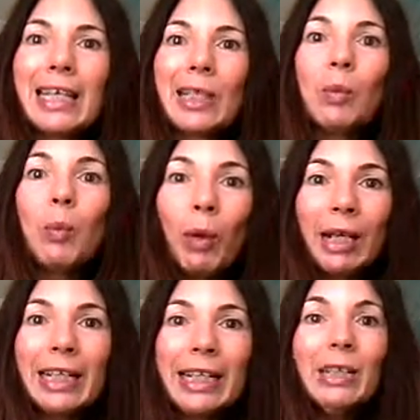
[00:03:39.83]
in
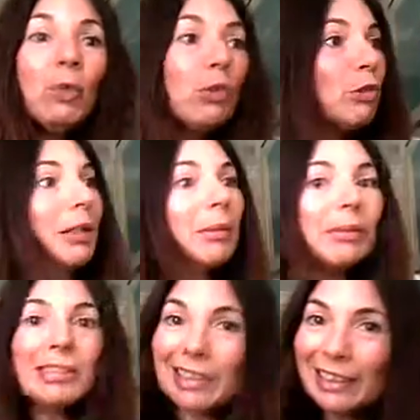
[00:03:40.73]
one hit, or to be able
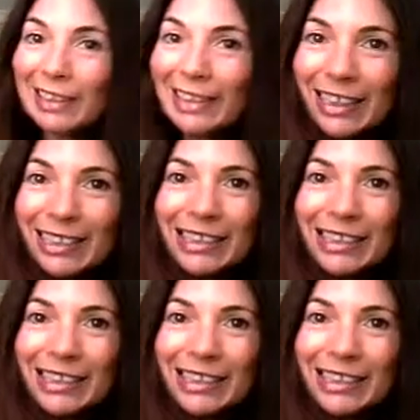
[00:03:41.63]
to delegate